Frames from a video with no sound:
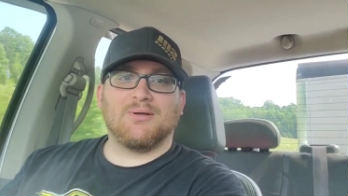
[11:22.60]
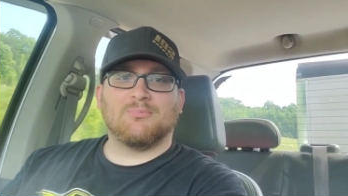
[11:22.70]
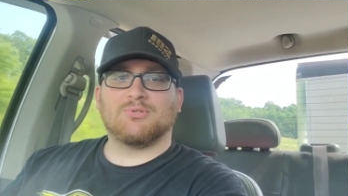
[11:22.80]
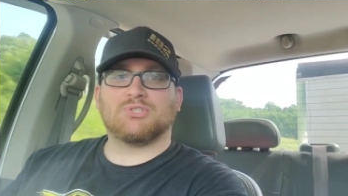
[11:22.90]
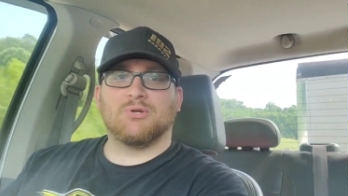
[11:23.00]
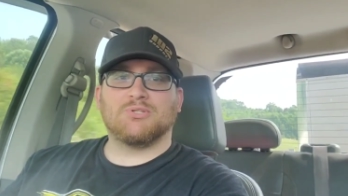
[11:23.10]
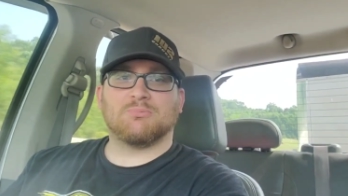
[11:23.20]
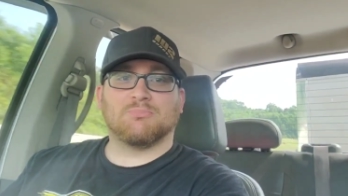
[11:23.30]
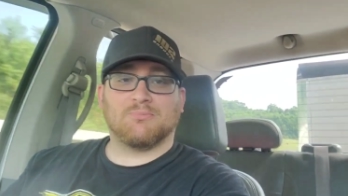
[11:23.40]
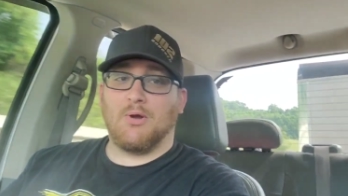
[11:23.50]
around. We'll show you
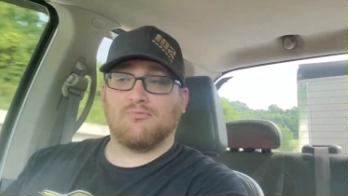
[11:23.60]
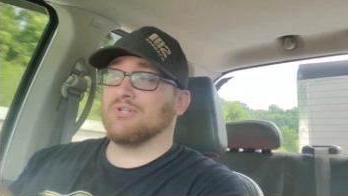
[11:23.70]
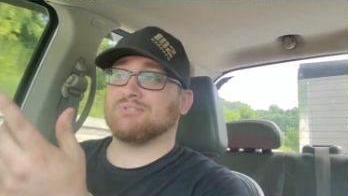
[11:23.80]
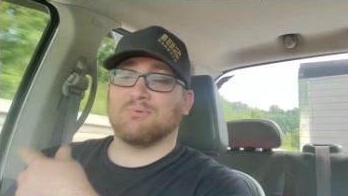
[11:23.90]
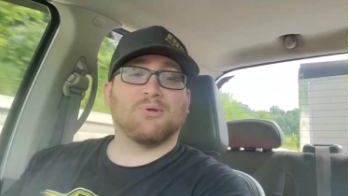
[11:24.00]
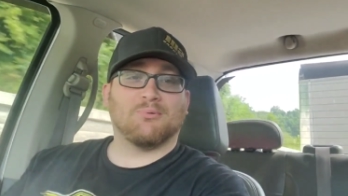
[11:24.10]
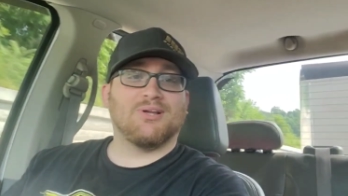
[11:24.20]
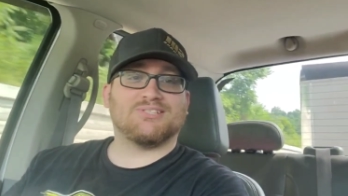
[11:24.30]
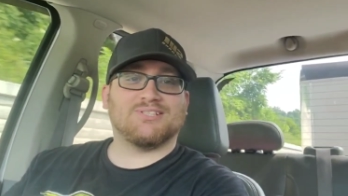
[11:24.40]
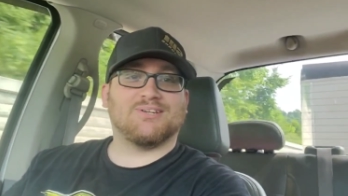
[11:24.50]
some, hopefully some good
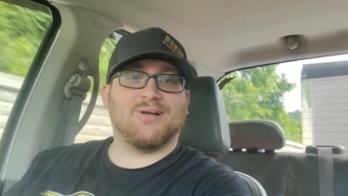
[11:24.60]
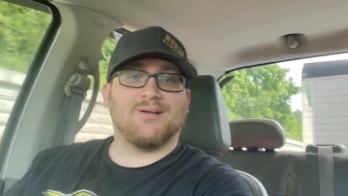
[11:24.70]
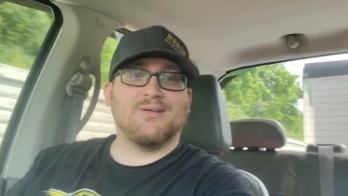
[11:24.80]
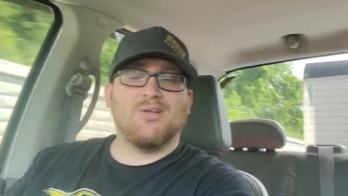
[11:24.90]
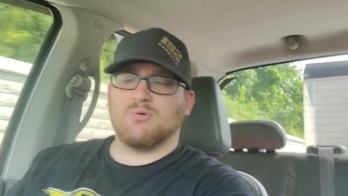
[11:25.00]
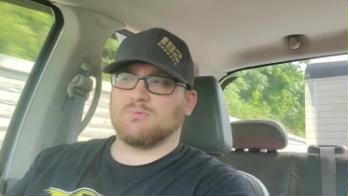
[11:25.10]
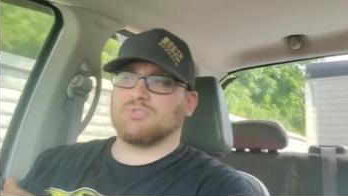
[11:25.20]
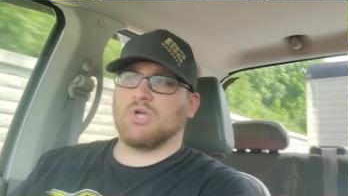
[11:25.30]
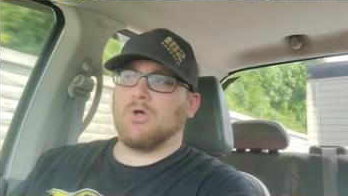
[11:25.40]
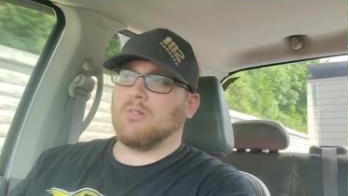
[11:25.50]
racing tonight. We're
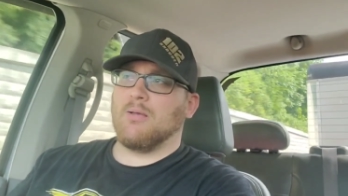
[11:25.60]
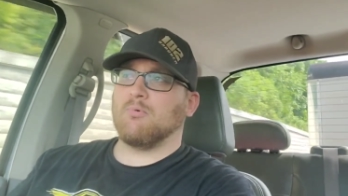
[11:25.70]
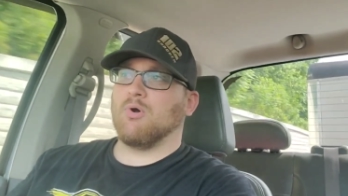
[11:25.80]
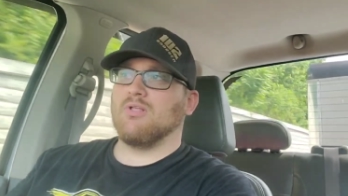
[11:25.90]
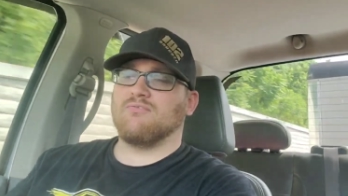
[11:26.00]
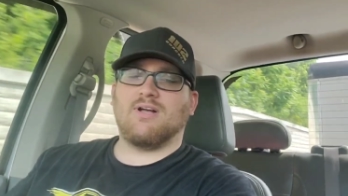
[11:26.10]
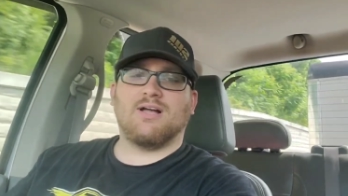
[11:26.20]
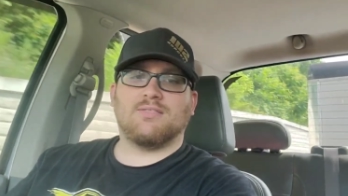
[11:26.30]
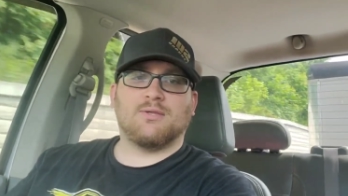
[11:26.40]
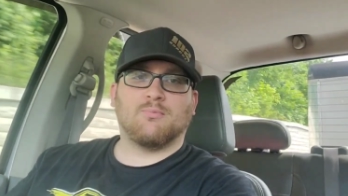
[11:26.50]
supposed to all lap
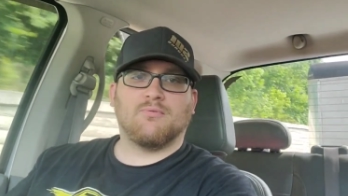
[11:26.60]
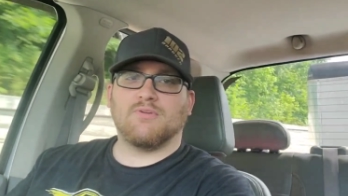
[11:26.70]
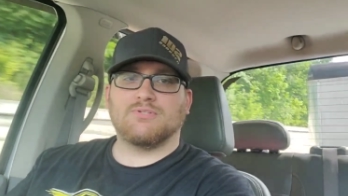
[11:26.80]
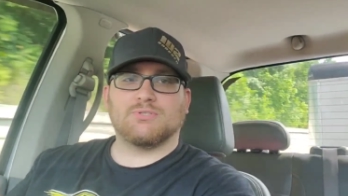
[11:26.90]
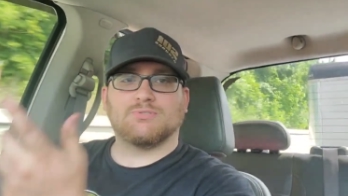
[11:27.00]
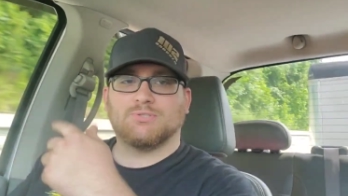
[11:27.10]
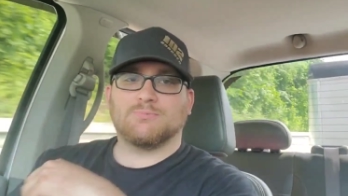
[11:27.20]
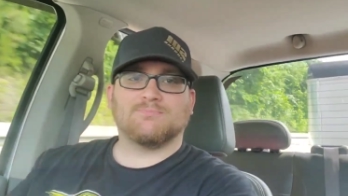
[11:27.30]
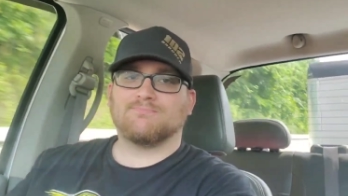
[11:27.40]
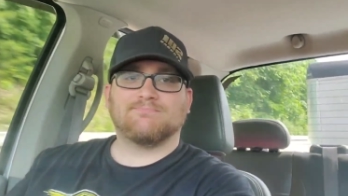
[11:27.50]
qualify and then we'll feature.
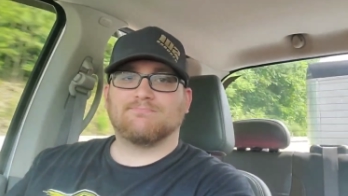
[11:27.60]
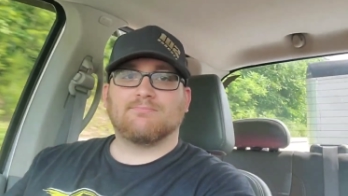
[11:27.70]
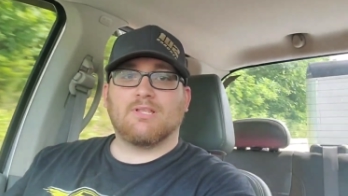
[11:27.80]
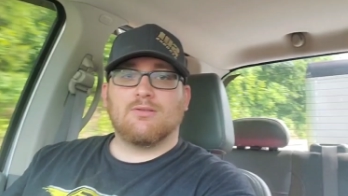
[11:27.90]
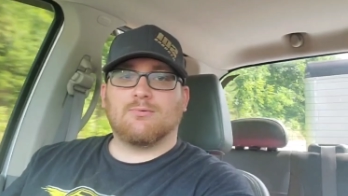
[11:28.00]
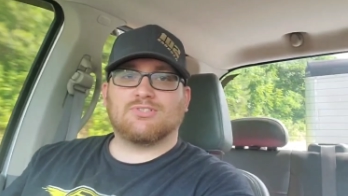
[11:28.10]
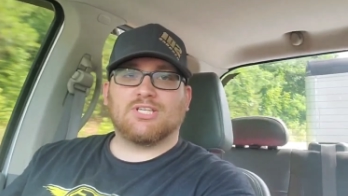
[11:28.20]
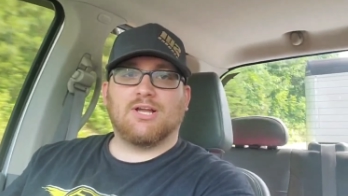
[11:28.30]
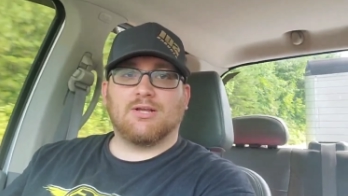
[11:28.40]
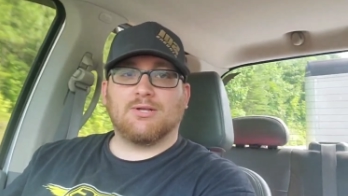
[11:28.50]
So we'll
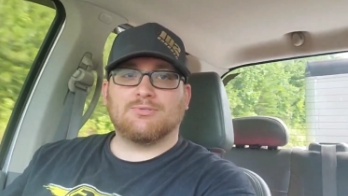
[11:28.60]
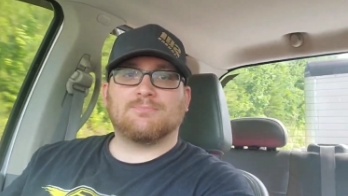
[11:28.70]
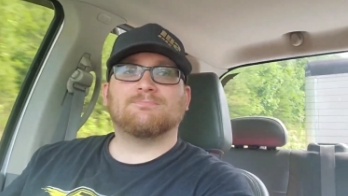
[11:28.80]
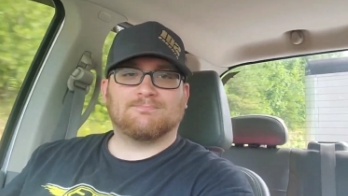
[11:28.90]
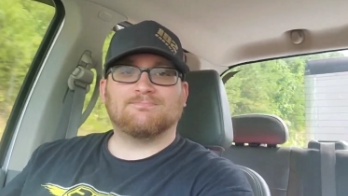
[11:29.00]
see how it goes.